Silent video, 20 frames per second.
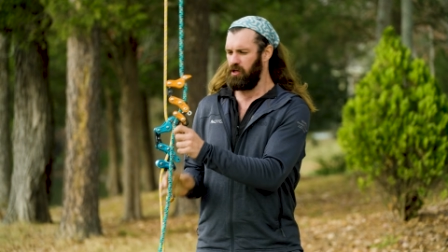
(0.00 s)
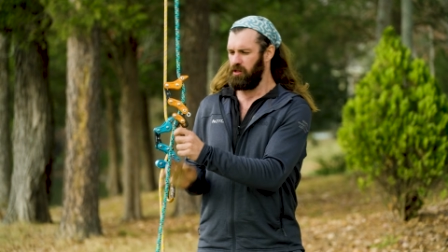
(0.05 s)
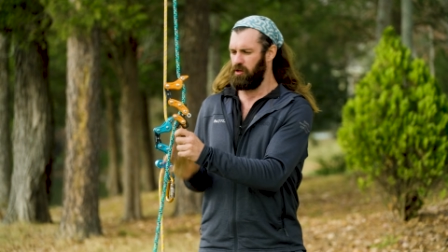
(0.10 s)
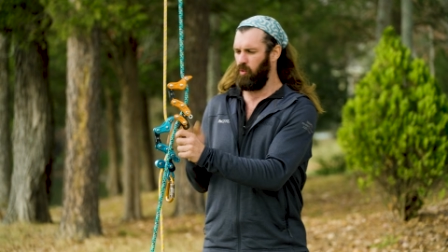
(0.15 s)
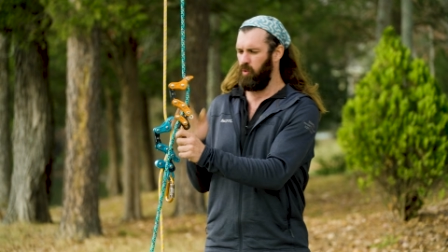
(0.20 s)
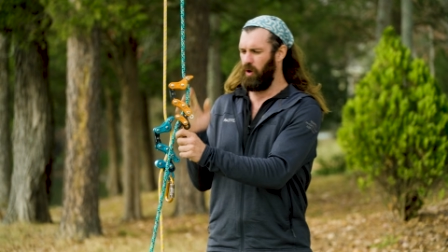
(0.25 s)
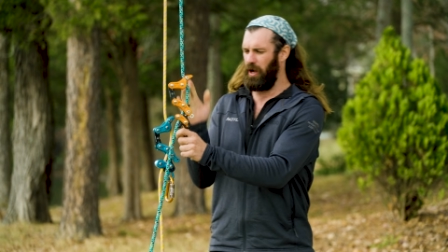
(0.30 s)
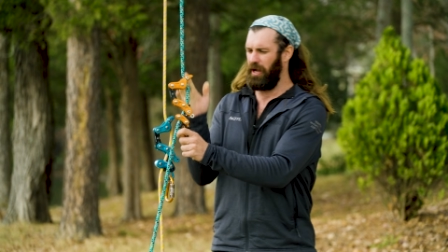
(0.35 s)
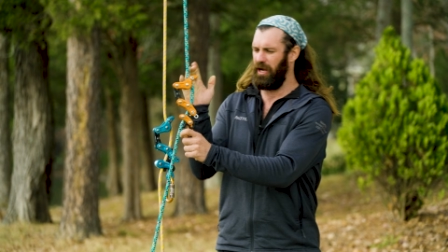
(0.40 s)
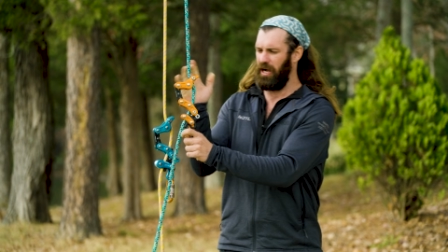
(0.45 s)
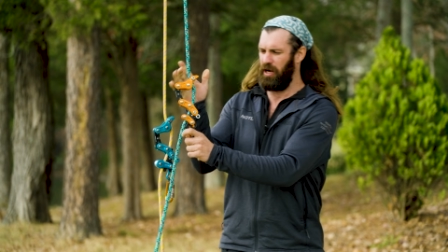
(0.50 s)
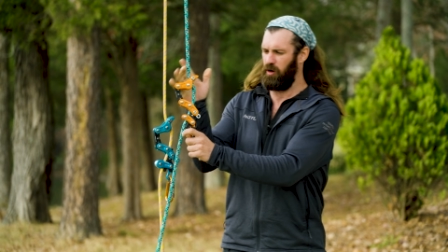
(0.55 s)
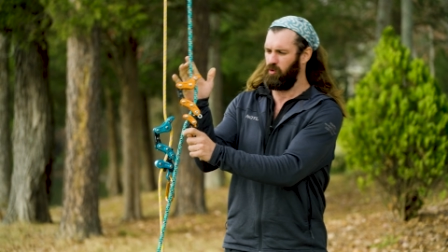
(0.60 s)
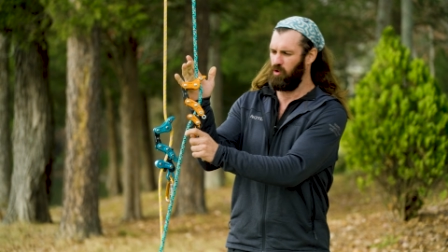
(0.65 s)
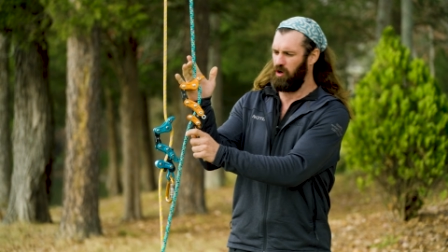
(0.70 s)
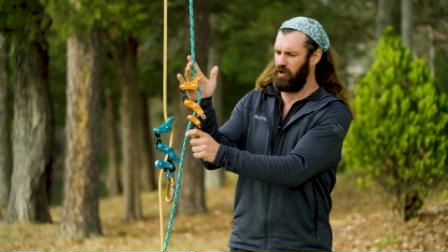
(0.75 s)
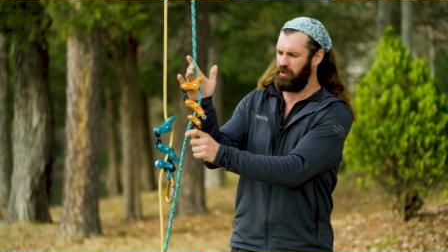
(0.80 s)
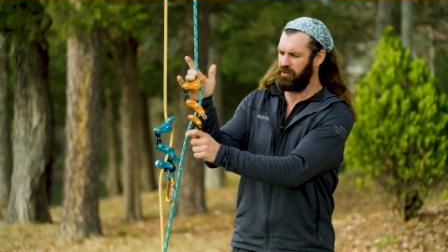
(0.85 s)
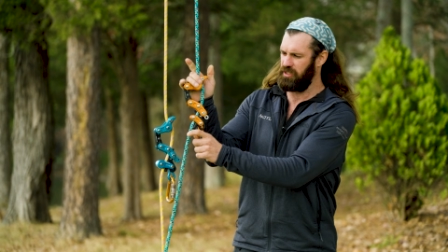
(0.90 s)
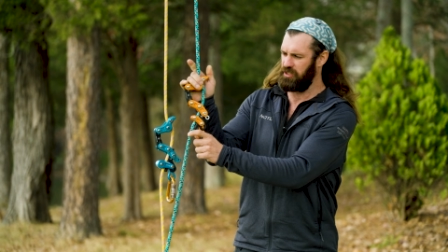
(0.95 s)
the way I
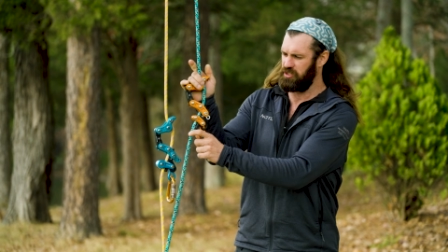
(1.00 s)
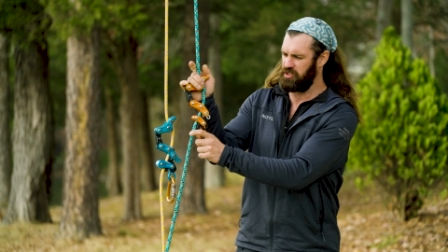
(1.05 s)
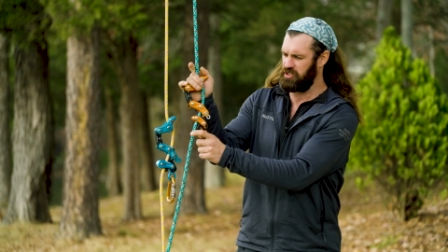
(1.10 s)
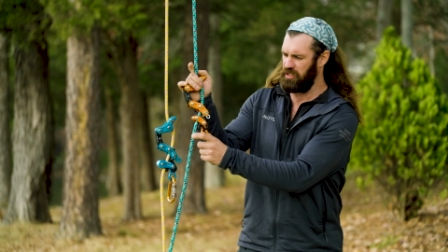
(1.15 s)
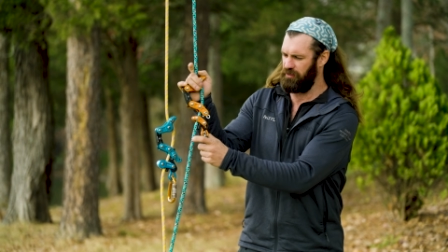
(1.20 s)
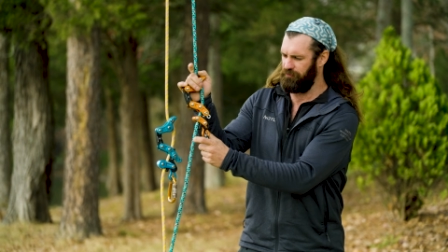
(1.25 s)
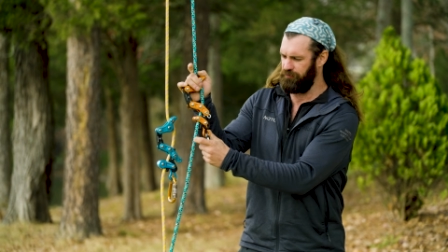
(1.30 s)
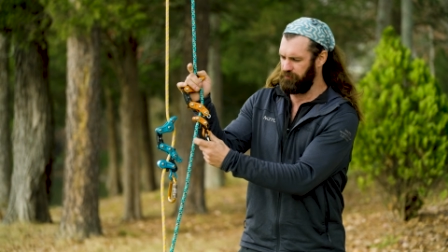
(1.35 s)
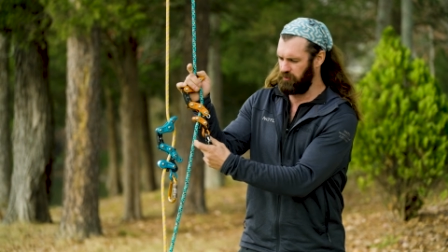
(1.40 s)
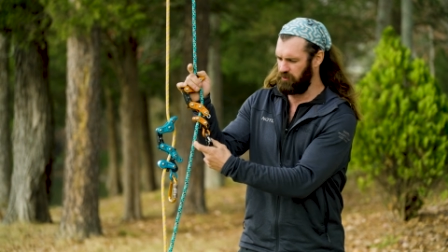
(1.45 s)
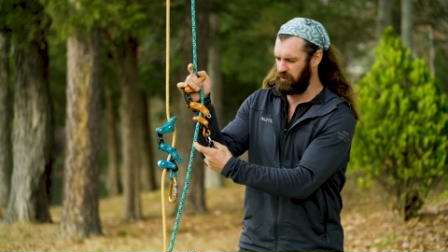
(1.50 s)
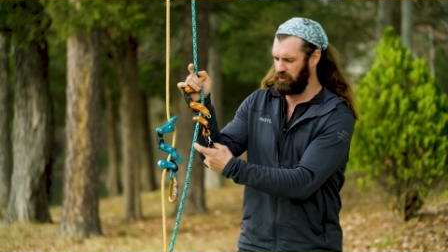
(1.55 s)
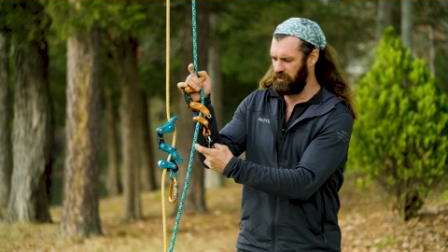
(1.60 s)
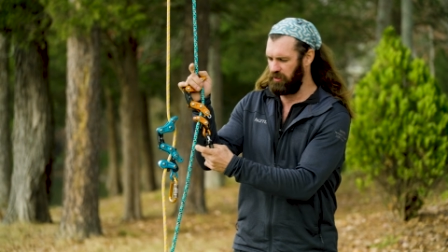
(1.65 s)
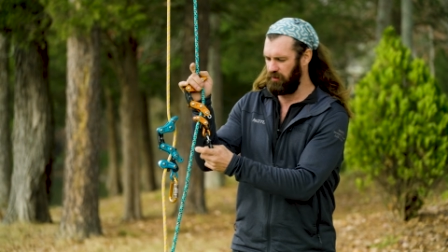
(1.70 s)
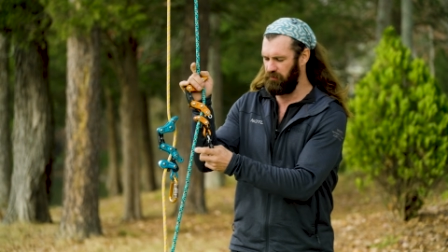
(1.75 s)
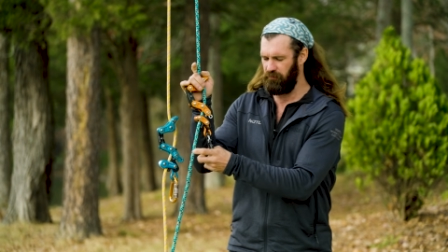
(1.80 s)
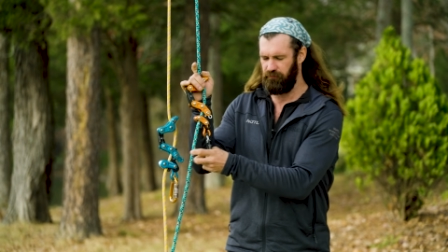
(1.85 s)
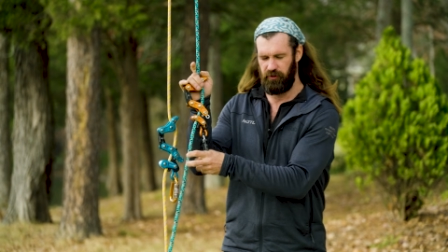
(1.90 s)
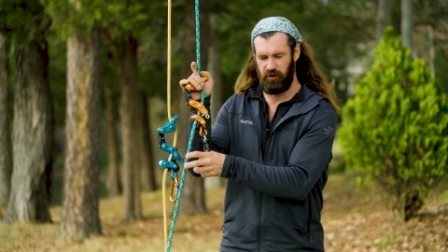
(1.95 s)
run this
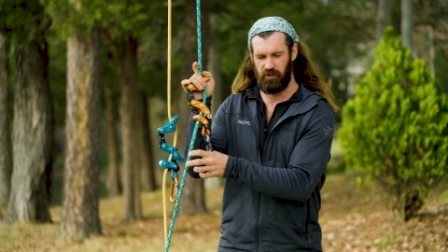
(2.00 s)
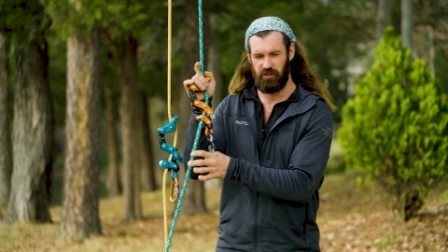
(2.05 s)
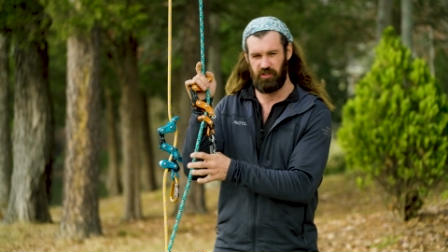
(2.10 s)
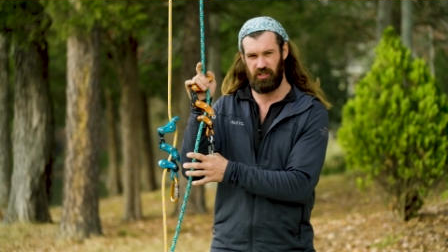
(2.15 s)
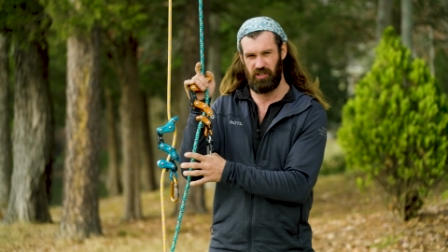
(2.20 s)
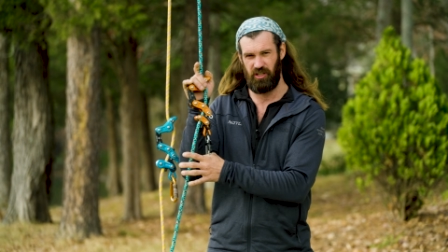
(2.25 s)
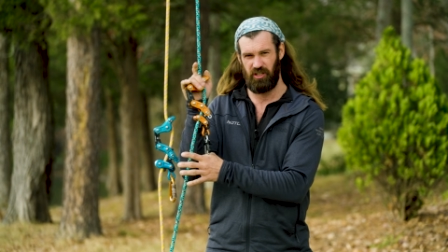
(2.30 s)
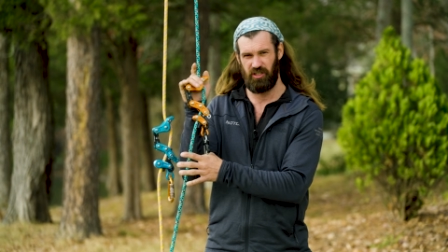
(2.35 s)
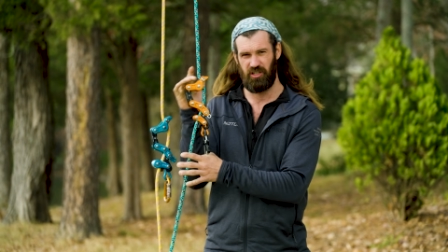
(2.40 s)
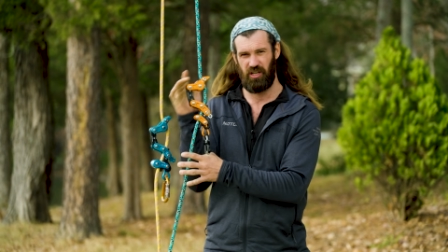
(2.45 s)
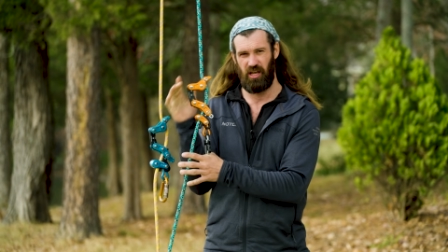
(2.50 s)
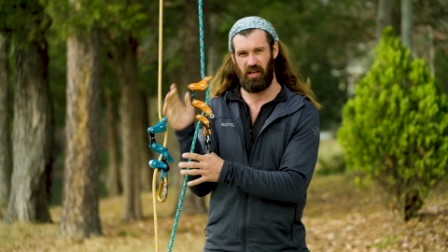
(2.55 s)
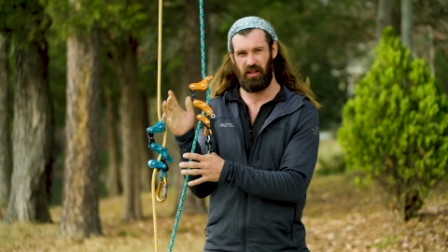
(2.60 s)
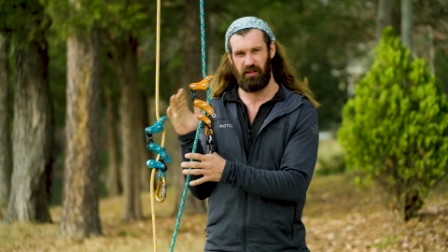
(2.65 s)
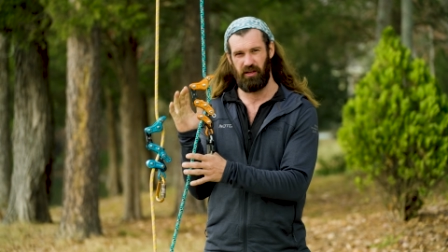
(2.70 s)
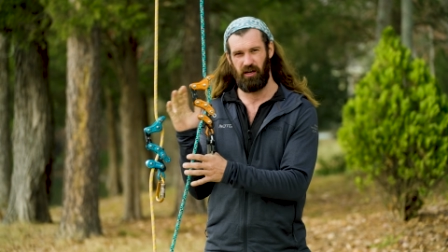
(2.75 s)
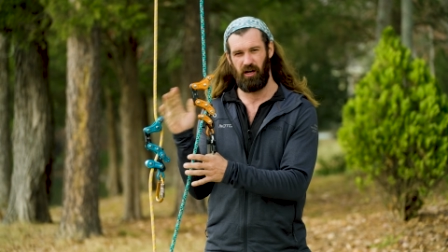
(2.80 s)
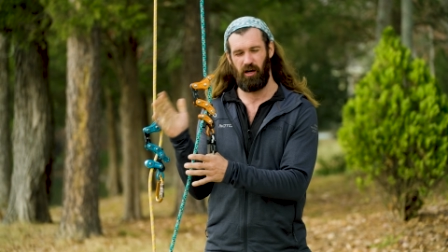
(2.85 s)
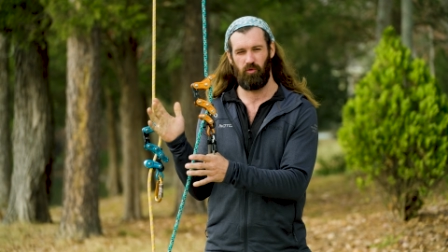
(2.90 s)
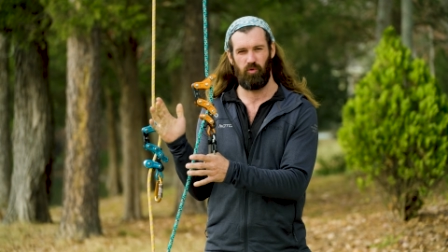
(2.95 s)
differently versus
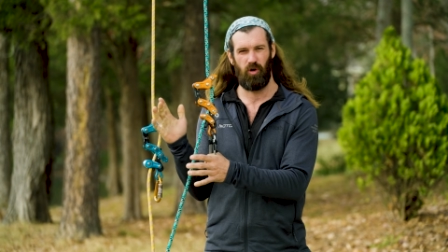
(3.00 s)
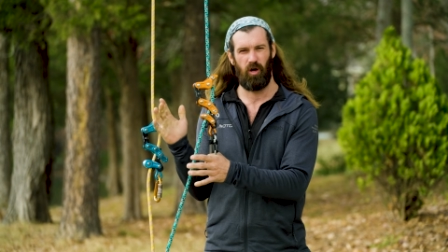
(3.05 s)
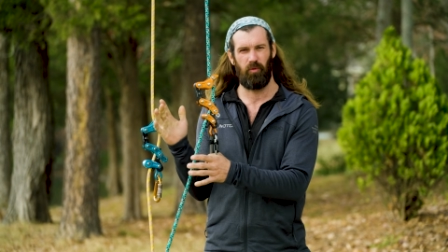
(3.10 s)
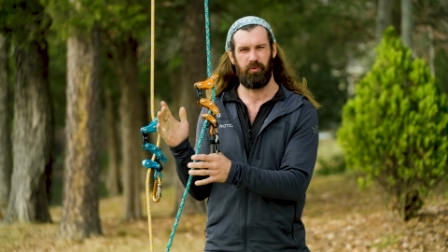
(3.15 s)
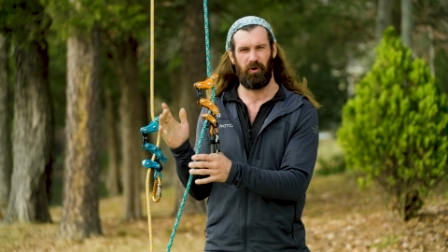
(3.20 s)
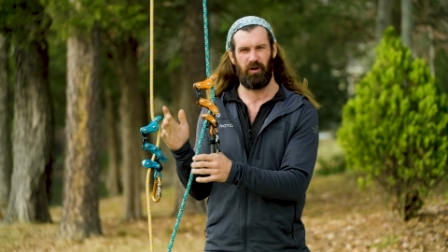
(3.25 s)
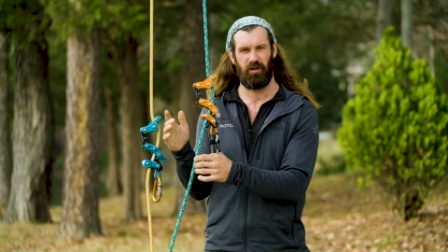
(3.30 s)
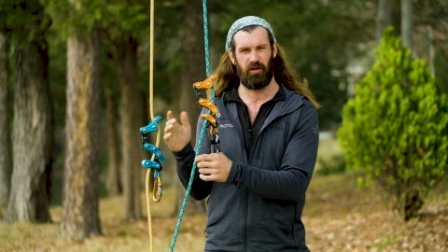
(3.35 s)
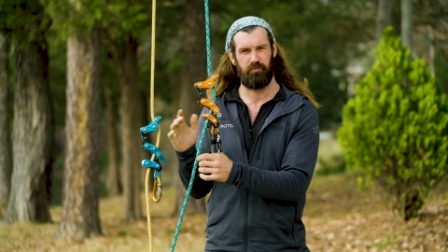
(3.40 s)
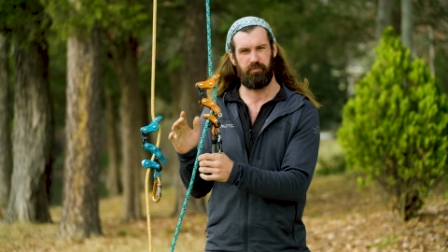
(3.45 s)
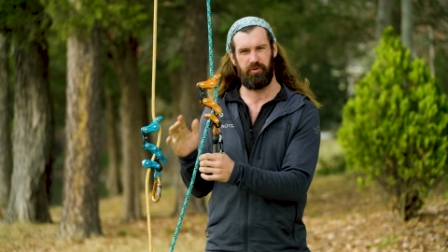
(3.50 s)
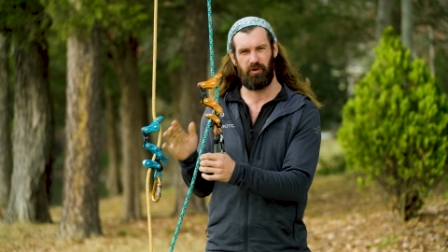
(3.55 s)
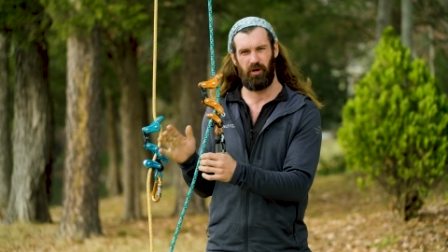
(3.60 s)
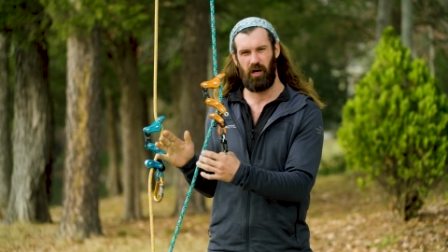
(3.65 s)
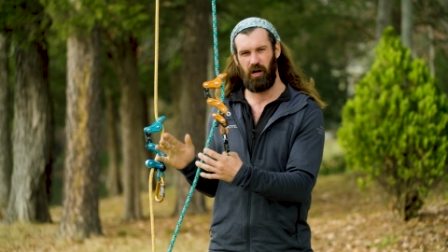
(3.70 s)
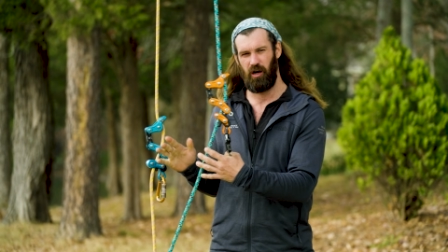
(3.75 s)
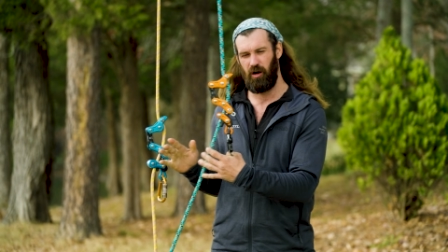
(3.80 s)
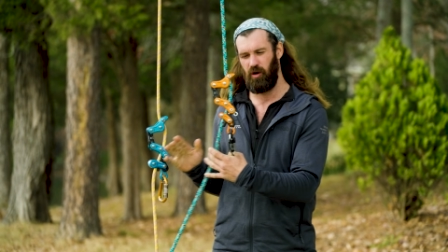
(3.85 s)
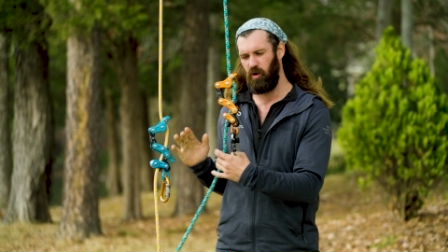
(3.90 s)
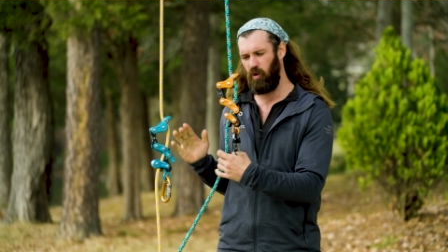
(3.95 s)
the Rope Runner
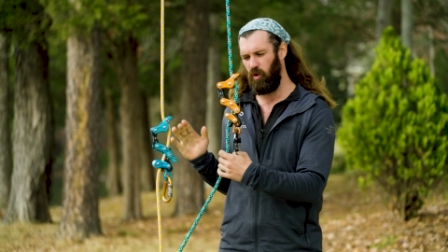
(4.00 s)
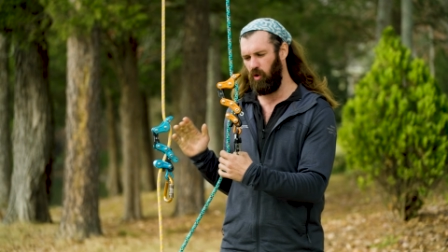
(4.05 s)
Pro